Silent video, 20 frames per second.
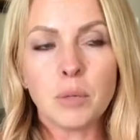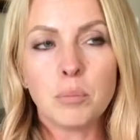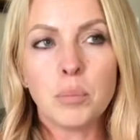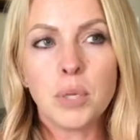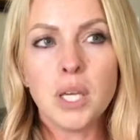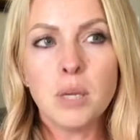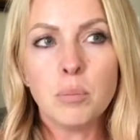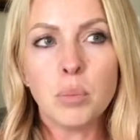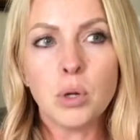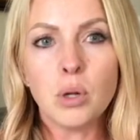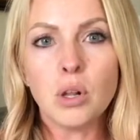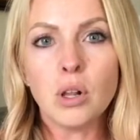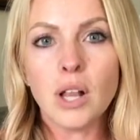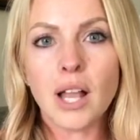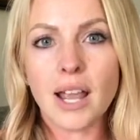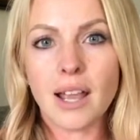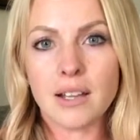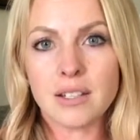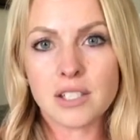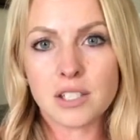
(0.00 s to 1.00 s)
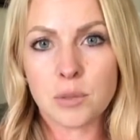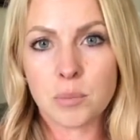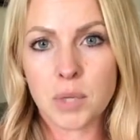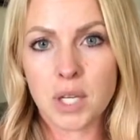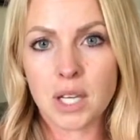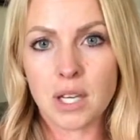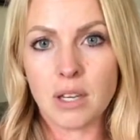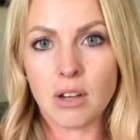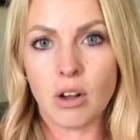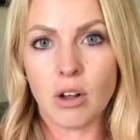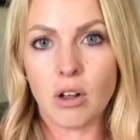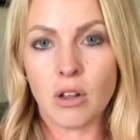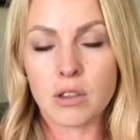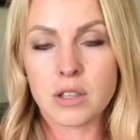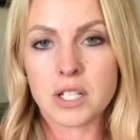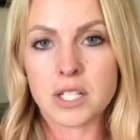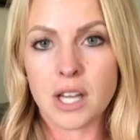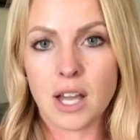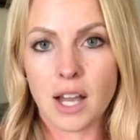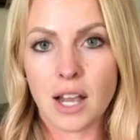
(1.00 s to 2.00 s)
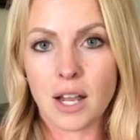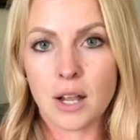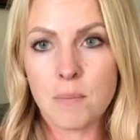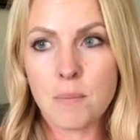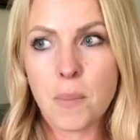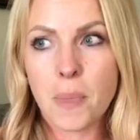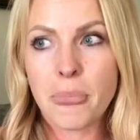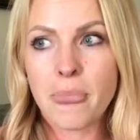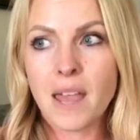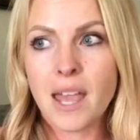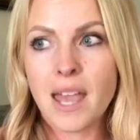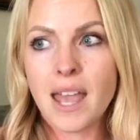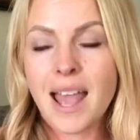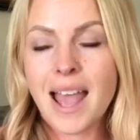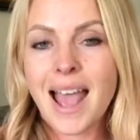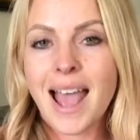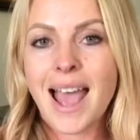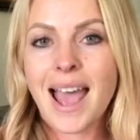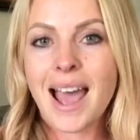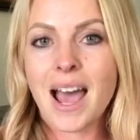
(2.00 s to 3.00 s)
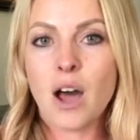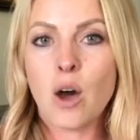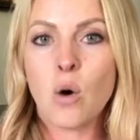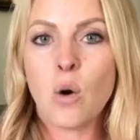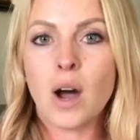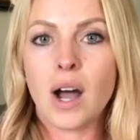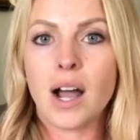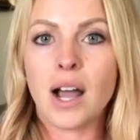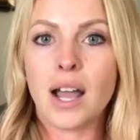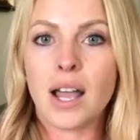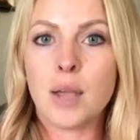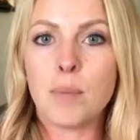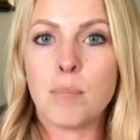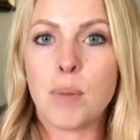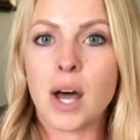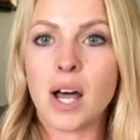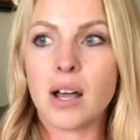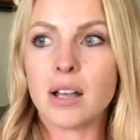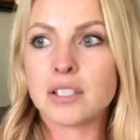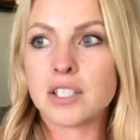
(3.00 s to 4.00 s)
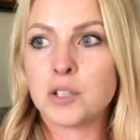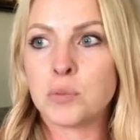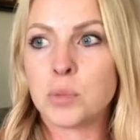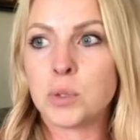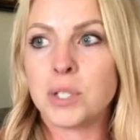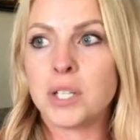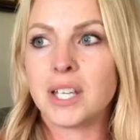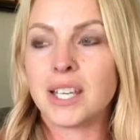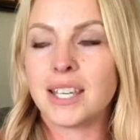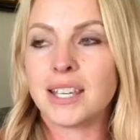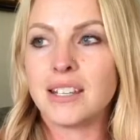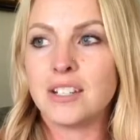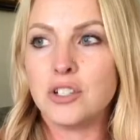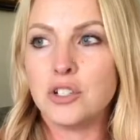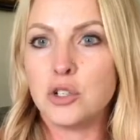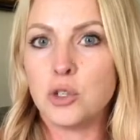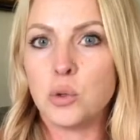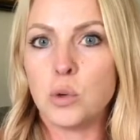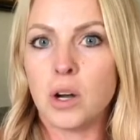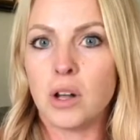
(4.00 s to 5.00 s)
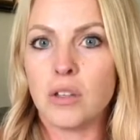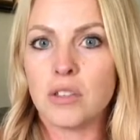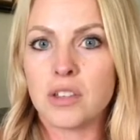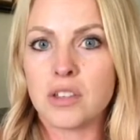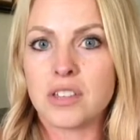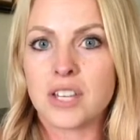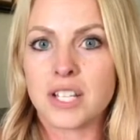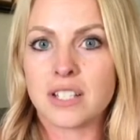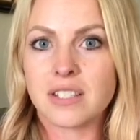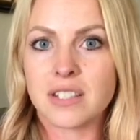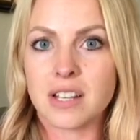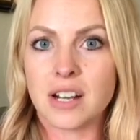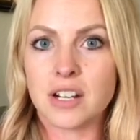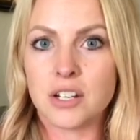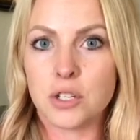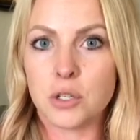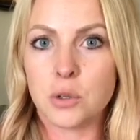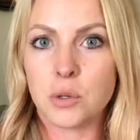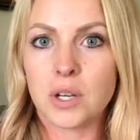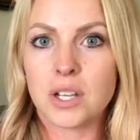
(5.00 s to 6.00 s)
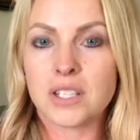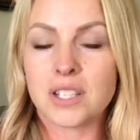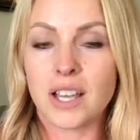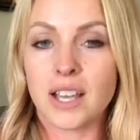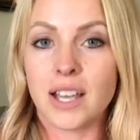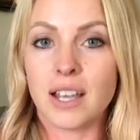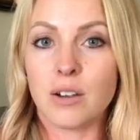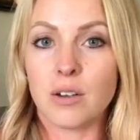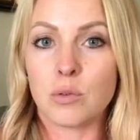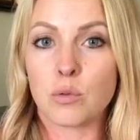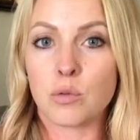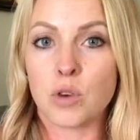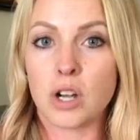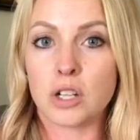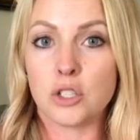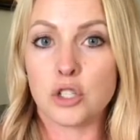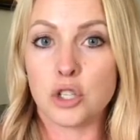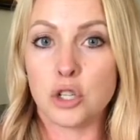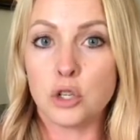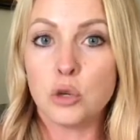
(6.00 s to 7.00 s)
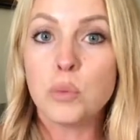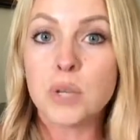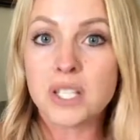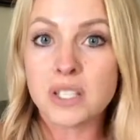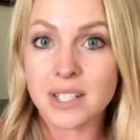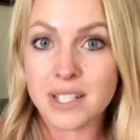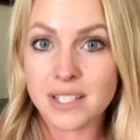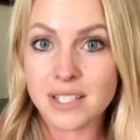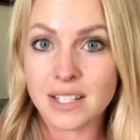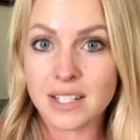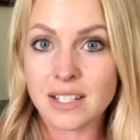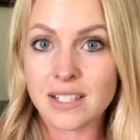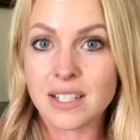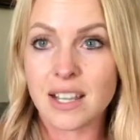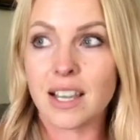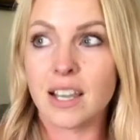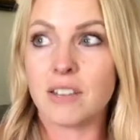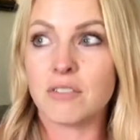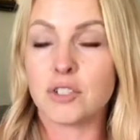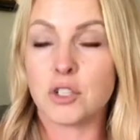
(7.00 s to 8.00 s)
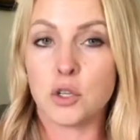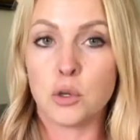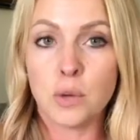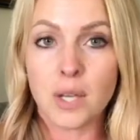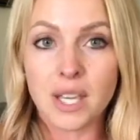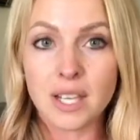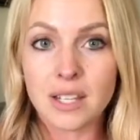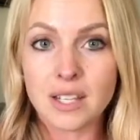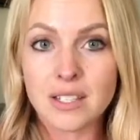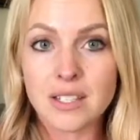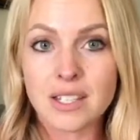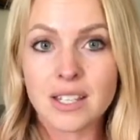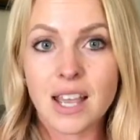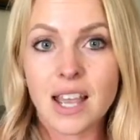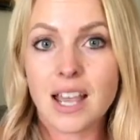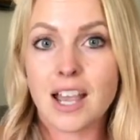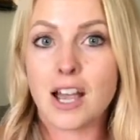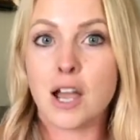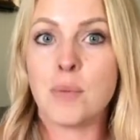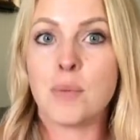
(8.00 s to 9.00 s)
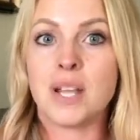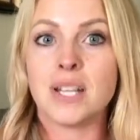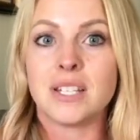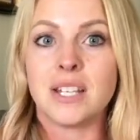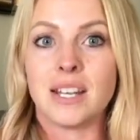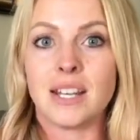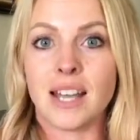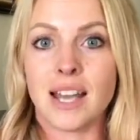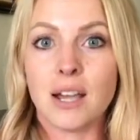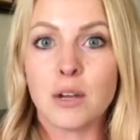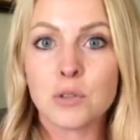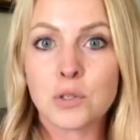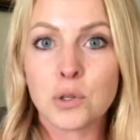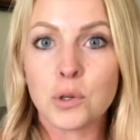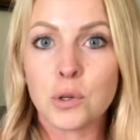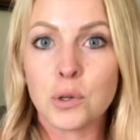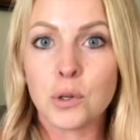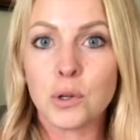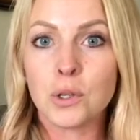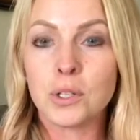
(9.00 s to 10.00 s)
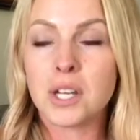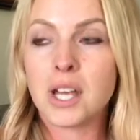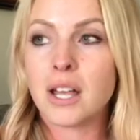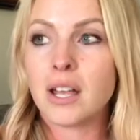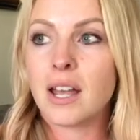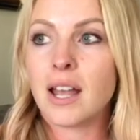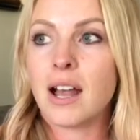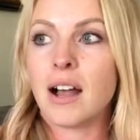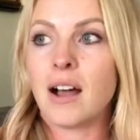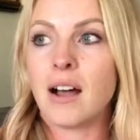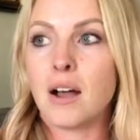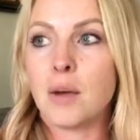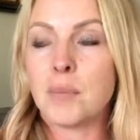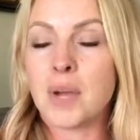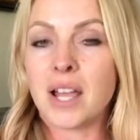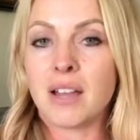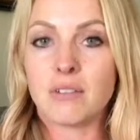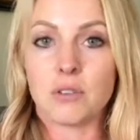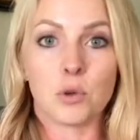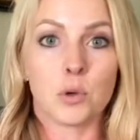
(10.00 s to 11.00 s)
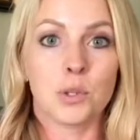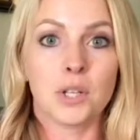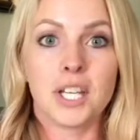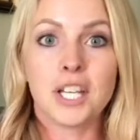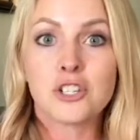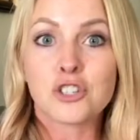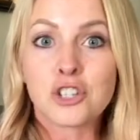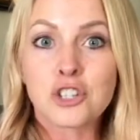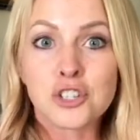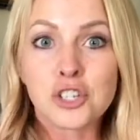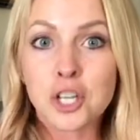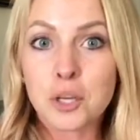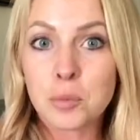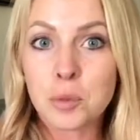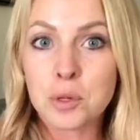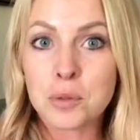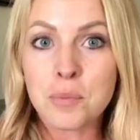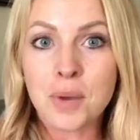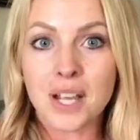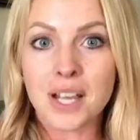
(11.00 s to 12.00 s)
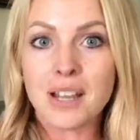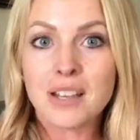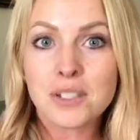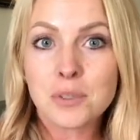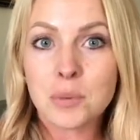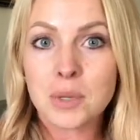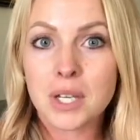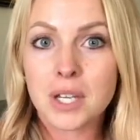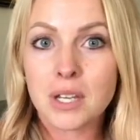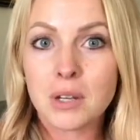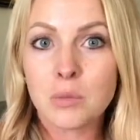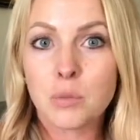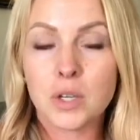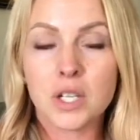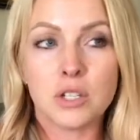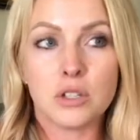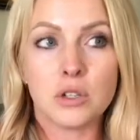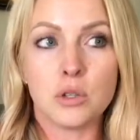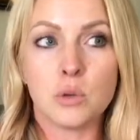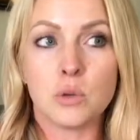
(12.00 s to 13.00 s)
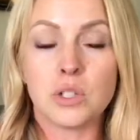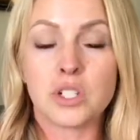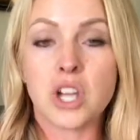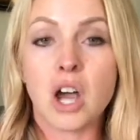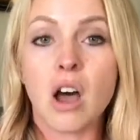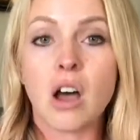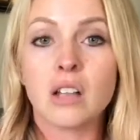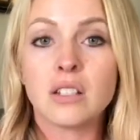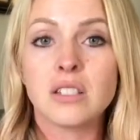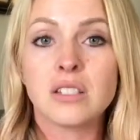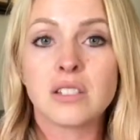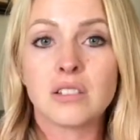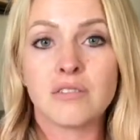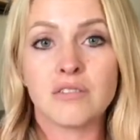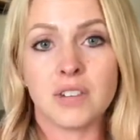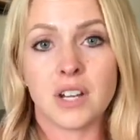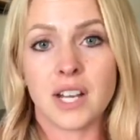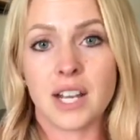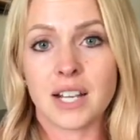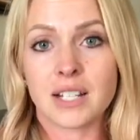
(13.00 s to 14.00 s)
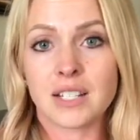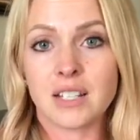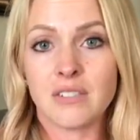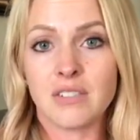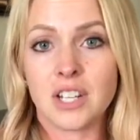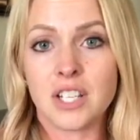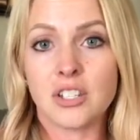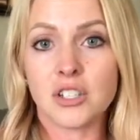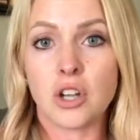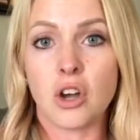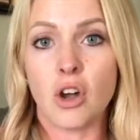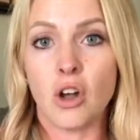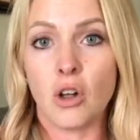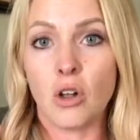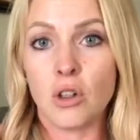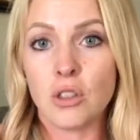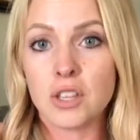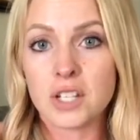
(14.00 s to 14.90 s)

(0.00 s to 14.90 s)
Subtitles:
People ask me all the time how I possibly can do all the things that I do, because I run 2 businesses, I have 2 kids, I maintain a household, I have a relationship with my husband, we do tons of fun activities all